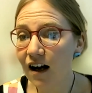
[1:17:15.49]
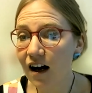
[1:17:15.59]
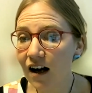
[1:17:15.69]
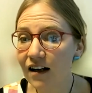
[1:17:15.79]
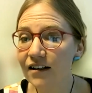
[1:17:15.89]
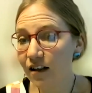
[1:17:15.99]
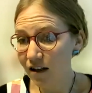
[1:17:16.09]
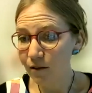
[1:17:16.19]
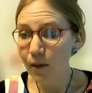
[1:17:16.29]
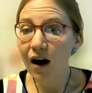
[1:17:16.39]

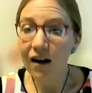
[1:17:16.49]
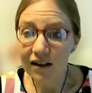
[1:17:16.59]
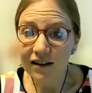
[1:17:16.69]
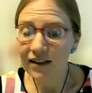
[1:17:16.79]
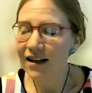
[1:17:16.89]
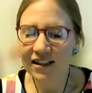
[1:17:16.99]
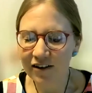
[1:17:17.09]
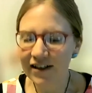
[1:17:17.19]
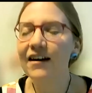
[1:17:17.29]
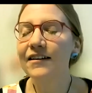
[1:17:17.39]
Nepal, or not,
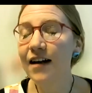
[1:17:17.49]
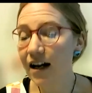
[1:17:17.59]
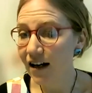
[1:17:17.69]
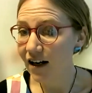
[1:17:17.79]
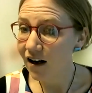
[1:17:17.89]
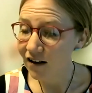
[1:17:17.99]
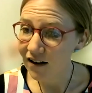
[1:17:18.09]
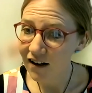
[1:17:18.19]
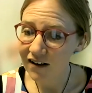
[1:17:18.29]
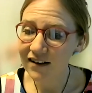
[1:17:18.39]
sorry, on Hong
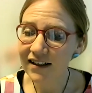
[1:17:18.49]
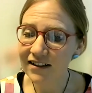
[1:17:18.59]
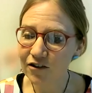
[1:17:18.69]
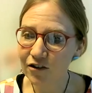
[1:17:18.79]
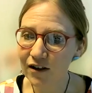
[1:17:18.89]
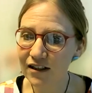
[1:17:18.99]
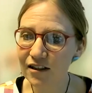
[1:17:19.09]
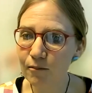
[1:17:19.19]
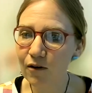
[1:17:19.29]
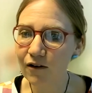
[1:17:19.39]
Kong as a
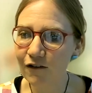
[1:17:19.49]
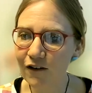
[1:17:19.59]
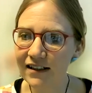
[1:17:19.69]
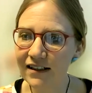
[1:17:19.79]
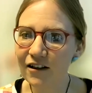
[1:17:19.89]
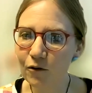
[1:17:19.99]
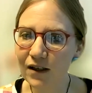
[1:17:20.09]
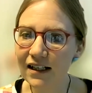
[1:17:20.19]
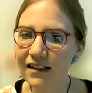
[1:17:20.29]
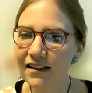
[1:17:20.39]
transit port for
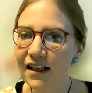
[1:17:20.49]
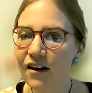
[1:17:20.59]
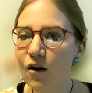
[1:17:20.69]
antiquities,